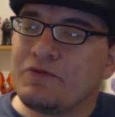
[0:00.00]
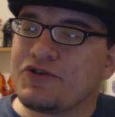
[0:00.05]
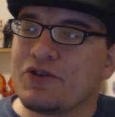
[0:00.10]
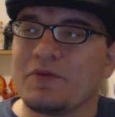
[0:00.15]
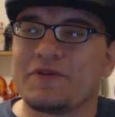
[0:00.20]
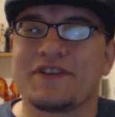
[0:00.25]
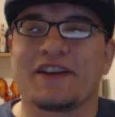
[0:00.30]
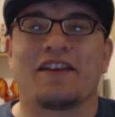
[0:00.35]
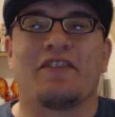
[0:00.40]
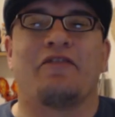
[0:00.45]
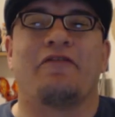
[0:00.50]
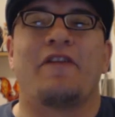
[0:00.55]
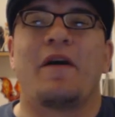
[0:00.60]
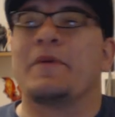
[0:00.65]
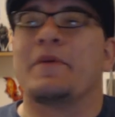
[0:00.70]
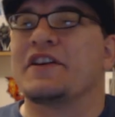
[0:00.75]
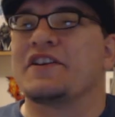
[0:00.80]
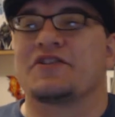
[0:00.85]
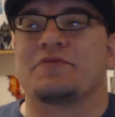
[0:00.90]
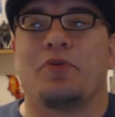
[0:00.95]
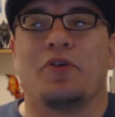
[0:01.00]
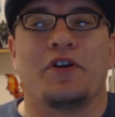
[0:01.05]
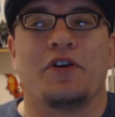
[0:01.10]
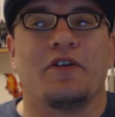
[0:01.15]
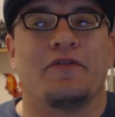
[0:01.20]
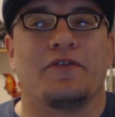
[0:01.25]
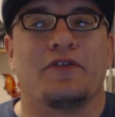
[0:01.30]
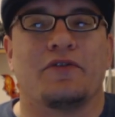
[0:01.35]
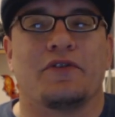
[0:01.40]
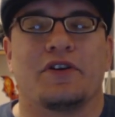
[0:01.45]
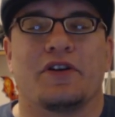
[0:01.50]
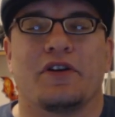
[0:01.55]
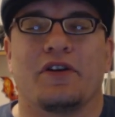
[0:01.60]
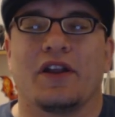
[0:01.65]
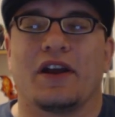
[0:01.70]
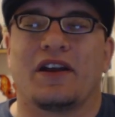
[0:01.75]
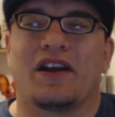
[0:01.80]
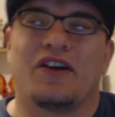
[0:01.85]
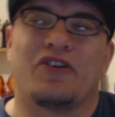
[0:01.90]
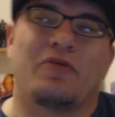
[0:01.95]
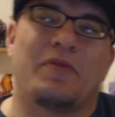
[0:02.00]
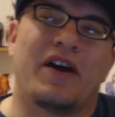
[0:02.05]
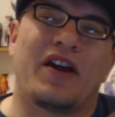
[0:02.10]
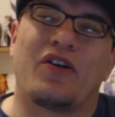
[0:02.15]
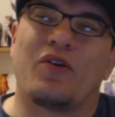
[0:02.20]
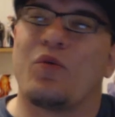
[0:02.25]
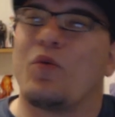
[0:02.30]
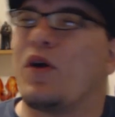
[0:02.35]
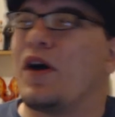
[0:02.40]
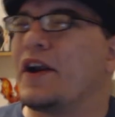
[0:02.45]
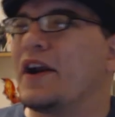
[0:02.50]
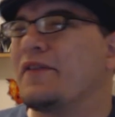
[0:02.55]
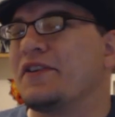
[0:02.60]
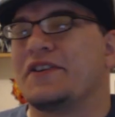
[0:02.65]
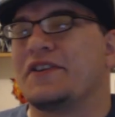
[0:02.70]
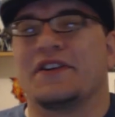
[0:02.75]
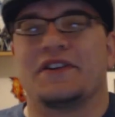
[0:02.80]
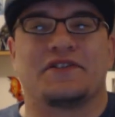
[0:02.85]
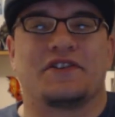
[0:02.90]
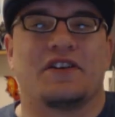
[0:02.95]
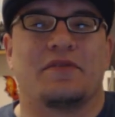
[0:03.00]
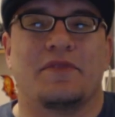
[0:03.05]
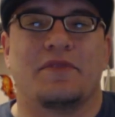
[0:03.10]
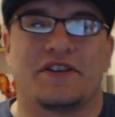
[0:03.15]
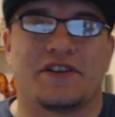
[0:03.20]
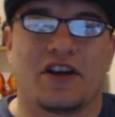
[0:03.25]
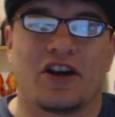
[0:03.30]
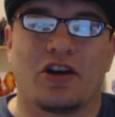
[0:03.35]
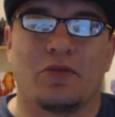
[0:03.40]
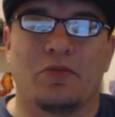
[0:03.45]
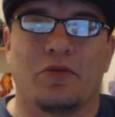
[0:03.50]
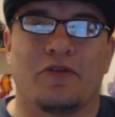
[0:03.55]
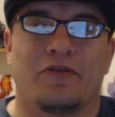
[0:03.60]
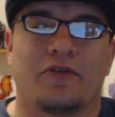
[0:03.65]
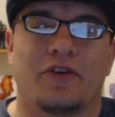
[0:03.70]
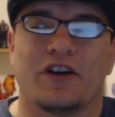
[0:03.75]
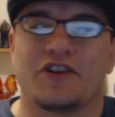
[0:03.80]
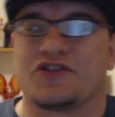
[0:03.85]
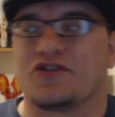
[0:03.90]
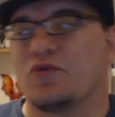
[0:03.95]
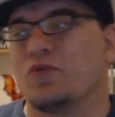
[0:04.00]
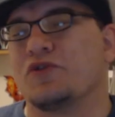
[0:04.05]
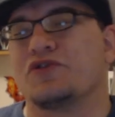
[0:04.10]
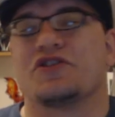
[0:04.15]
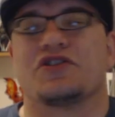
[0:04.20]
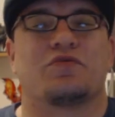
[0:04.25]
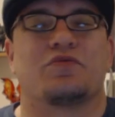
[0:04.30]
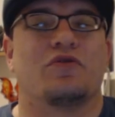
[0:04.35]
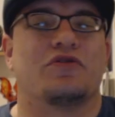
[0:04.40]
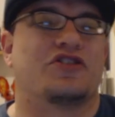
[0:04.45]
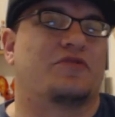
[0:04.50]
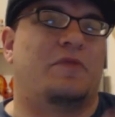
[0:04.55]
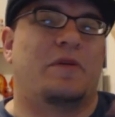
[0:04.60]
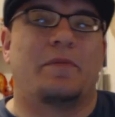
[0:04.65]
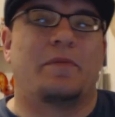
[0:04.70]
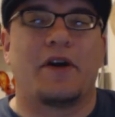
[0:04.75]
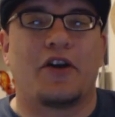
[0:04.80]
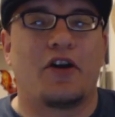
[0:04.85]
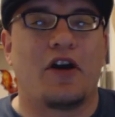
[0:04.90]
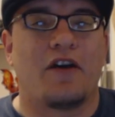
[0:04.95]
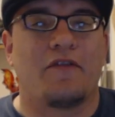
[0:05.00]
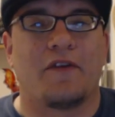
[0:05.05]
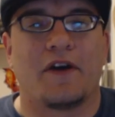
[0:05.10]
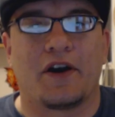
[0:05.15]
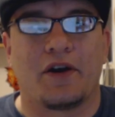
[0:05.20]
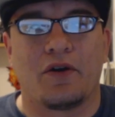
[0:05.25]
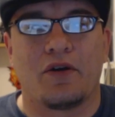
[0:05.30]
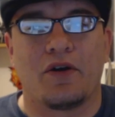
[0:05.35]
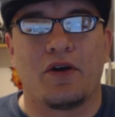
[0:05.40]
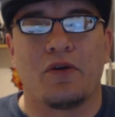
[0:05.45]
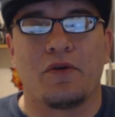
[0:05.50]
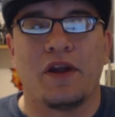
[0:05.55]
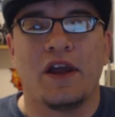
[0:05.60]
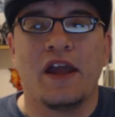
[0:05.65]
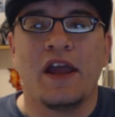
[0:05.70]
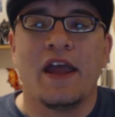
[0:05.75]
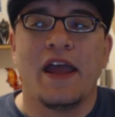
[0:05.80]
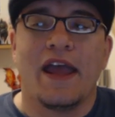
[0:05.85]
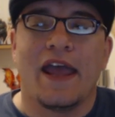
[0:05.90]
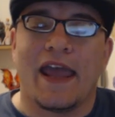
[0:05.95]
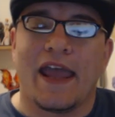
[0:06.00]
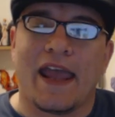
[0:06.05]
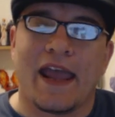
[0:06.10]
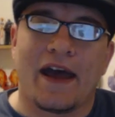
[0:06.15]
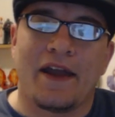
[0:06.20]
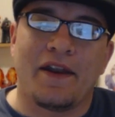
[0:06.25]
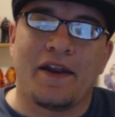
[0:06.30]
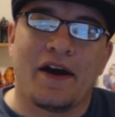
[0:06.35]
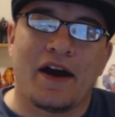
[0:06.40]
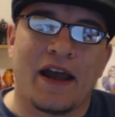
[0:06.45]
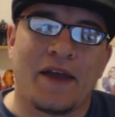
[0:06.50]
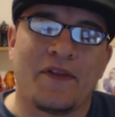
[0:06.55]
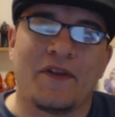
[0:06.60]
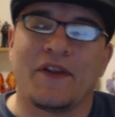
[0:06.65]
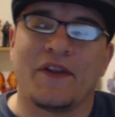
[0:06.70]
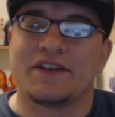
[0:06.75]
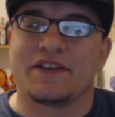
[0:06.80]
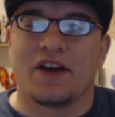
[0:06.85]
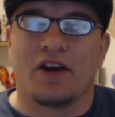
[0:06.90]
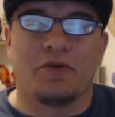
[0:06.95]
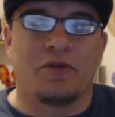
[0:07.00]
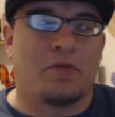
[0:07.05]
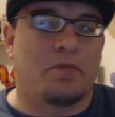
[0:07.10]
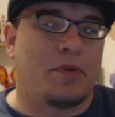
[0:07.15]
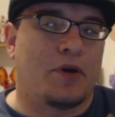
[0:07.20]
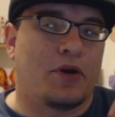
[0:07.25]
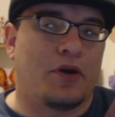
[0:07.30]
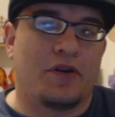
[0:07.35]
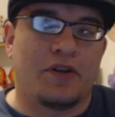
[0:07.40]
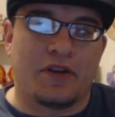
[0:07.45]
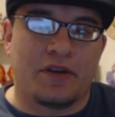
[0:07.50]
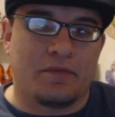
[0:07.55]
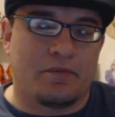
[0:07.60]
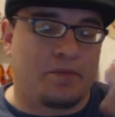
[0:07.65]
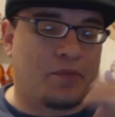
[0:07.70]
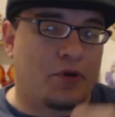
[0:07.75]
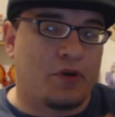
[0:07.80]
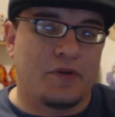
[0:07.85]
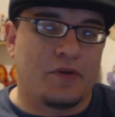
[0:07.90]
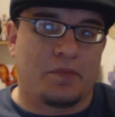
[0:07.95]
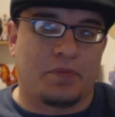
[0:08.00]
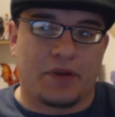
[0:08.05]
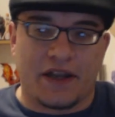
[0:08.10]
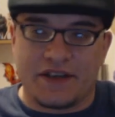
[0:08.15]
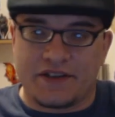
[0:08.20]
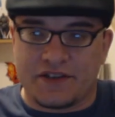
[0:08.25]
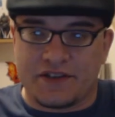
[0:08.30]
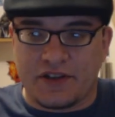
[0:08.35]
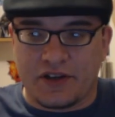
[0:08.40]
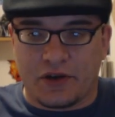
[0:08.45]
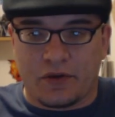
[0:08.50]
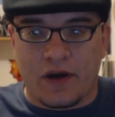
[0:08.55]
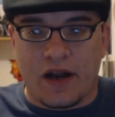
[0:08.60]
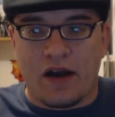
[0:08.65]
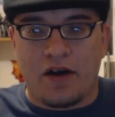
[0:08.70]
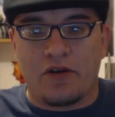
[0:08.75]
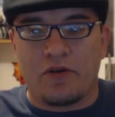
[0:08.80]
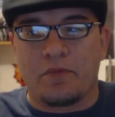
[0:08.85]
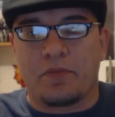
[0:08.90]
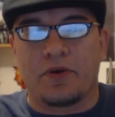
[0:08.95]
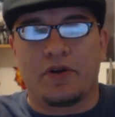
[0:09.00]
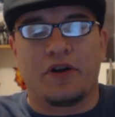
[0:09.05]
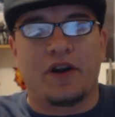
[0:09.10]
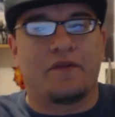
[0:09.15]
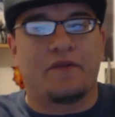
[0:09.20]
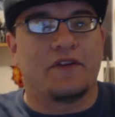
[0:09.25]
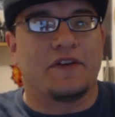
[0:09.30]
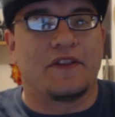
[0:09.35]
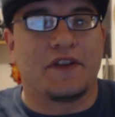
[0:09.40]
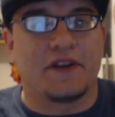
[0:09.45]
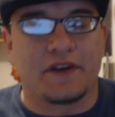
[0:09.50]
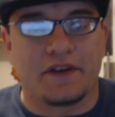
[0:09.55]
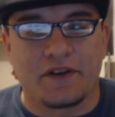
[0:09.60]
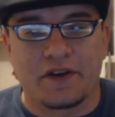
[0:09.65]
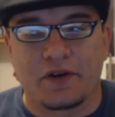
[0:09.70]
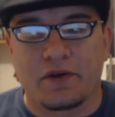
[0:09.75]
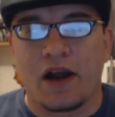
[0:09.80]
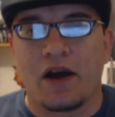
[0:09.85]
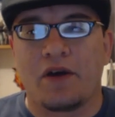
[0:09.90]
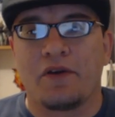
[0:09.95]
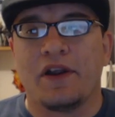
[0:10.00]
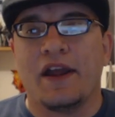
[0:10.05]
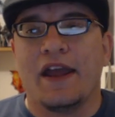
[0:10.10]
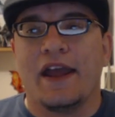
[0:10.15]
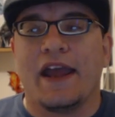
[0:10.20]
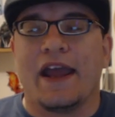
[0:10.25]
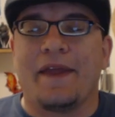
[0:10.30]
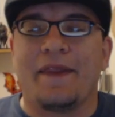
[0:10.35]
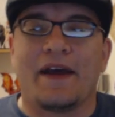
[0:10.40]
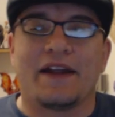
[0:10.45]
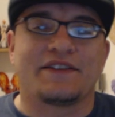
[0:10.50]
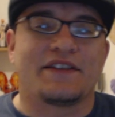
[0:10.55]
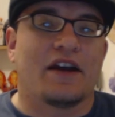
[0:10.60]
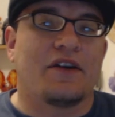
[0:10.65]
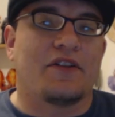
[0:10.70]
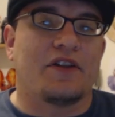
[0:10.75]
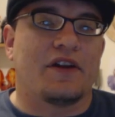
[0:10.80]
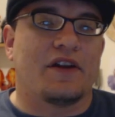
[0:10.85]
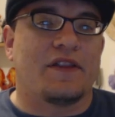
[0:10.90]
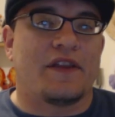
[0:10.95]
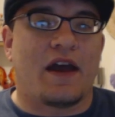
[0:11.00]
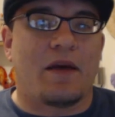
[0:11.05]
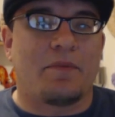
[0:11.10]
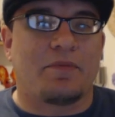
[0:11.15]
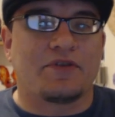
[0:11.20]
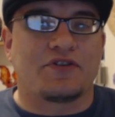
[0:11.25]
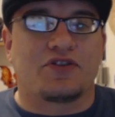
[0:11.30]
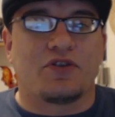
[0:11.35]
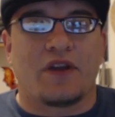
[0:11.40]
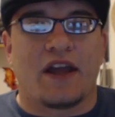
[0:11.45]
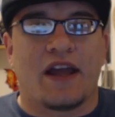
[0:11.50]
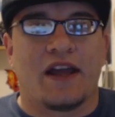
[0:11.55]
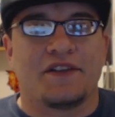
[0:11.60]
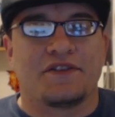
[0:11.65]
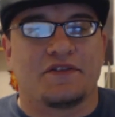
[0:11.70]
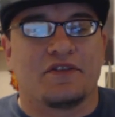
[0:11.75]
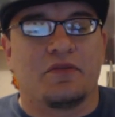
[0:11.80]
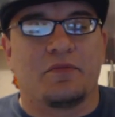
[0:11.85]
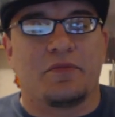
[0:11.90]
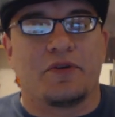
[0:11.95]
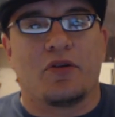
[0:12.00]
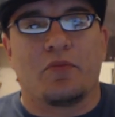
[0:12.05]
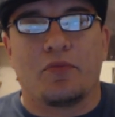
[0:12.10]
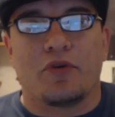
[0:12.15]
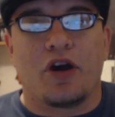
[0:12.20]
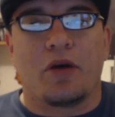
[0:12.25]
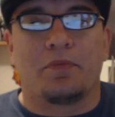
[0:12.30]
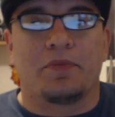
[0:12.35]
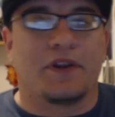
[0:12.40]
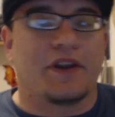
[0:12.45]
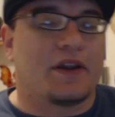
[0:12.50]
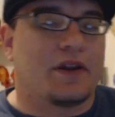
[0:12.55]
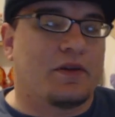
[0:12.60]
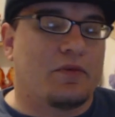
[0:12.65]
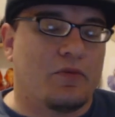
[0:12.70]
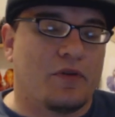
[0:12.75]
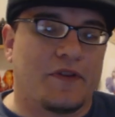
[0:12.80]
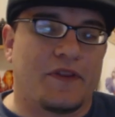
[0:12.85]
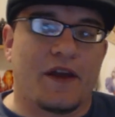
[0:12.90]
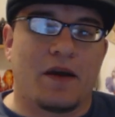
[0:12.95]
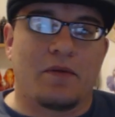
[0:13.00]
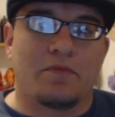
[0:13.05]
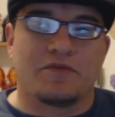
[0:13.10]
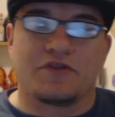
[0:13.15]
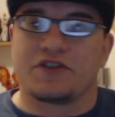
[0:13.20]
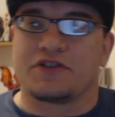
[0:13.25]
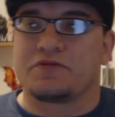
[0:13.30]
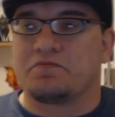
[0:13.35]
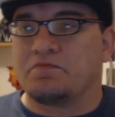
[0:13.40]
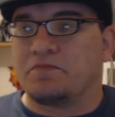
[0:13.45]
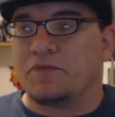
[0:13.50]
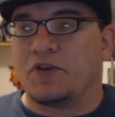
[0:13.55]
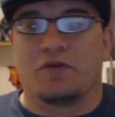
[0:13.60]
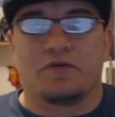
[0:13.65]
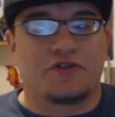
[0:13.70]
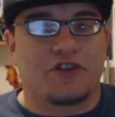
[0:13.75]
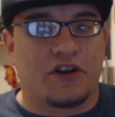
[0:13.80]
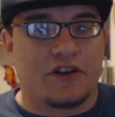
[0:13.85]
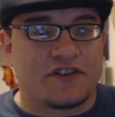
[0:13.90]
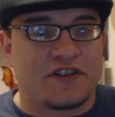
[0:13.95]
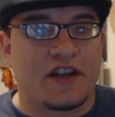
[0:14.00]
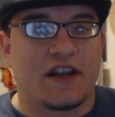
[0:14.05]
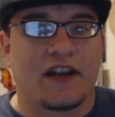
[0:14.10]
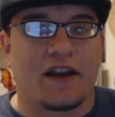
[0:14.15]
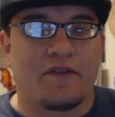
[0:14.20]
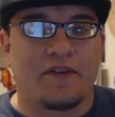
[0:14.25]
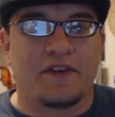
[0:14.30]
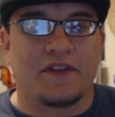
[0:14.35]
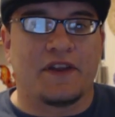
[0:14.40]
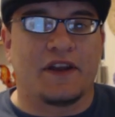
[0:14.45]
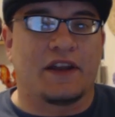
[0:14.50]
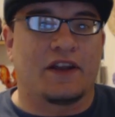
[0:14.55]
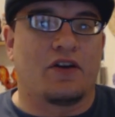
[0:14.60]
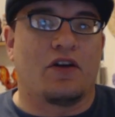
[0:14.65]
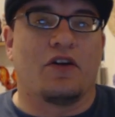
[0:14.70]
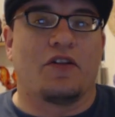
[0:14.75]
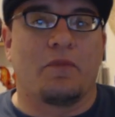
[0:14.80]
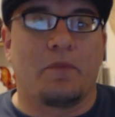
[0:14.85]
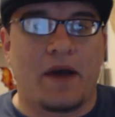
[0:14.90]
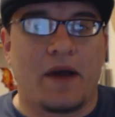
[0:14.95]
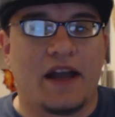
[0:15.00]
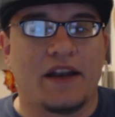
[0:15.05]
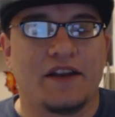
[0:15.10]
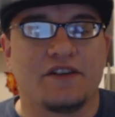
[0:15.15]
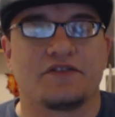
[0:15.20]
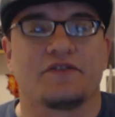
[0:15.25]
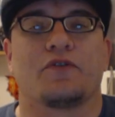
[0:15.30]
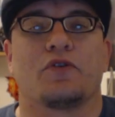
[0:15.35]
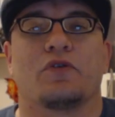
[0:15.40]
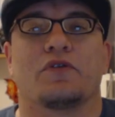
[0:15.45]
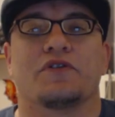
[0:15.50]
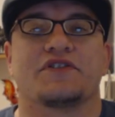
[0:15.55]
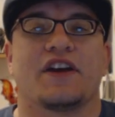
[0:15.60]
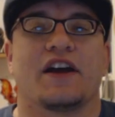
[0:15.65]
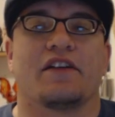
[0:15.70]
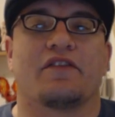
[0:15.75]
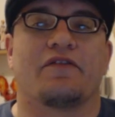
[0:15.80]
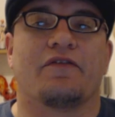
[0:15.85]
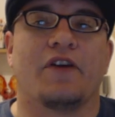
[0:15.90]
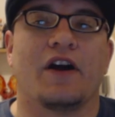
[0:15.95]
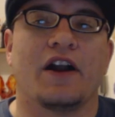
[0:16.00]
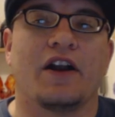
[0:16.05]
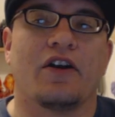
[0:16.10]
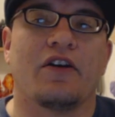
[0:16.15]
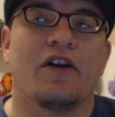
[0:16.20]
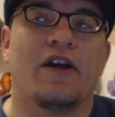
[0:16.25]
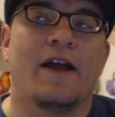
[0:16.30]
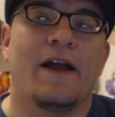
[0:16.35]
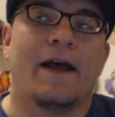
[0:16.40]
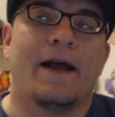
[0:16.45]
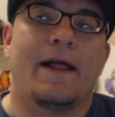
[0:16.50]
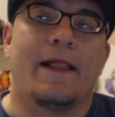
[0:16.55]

It was almost like a feminist point of view, you know, like oh, no matter what, everything's going to be terrible for us, so we'll just we'll just be better off on our own and uh, and then they tell him to burn burn the place to the ground, burn everything to the ground, and that's how the, the episode ends a little bit abruptly with them just you know start setting everything and all the bodies of course on fire,